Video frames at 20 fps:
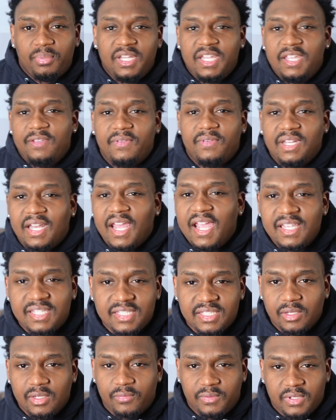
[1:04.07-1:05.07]
believe in
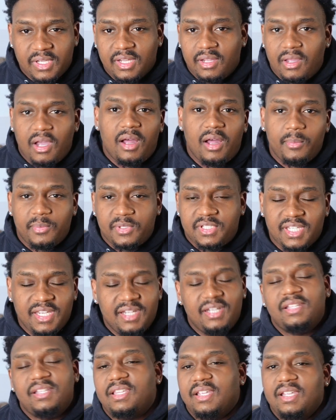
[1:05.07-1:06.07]
themselves to accomplish
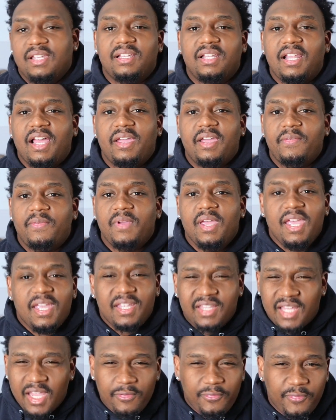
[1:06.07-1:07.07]
anything in life,
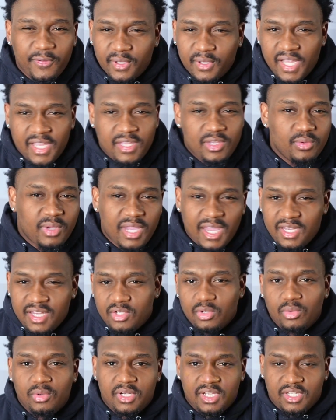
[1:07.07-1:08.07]
they feel like you can't
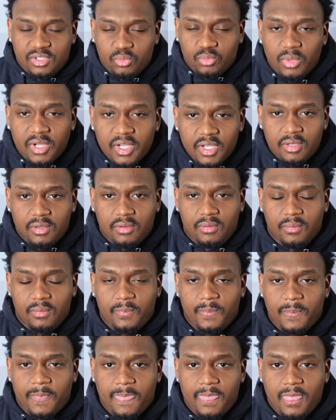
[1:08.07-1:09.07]
do it as well.
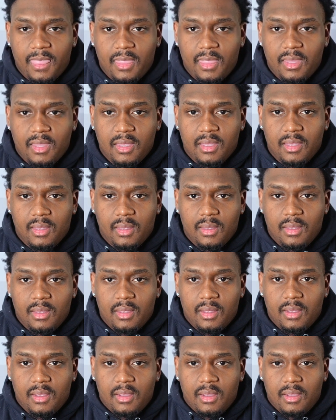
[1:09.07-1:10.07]

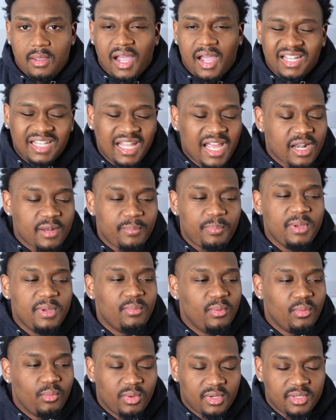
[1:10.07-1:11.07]
A lot of
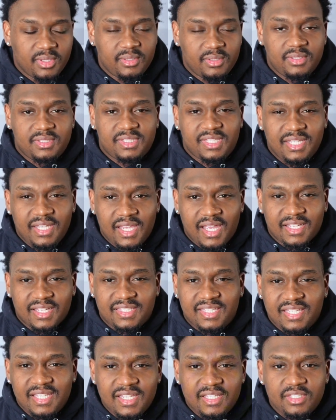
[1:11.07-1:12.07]
people would
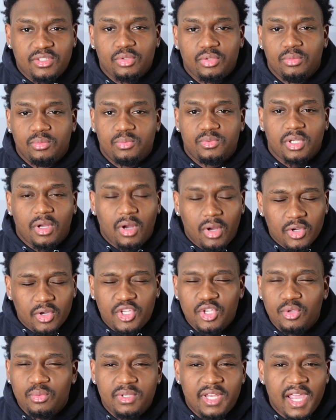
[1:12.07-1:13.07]
tend to
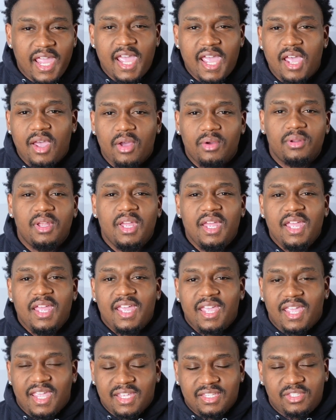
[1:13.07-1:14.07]
talk you down
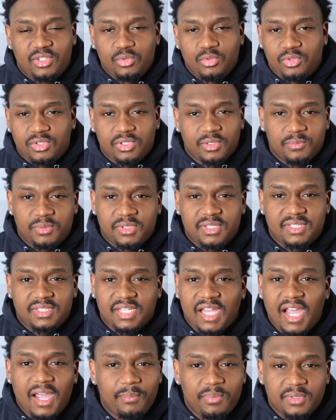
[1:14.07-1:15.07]
into some
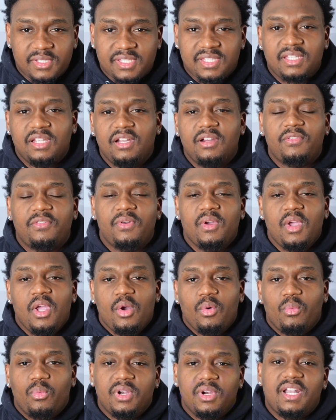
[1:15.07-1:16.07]
type of
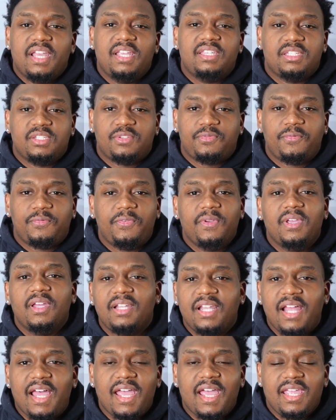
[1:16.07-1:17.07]
stuff where they just
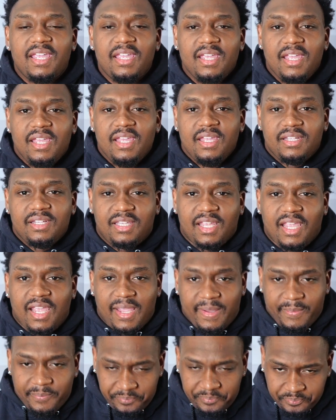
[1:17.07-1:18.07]
feel like
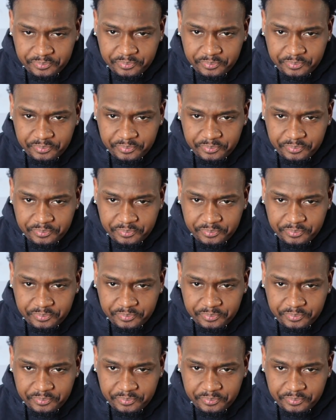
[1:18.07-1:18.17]
that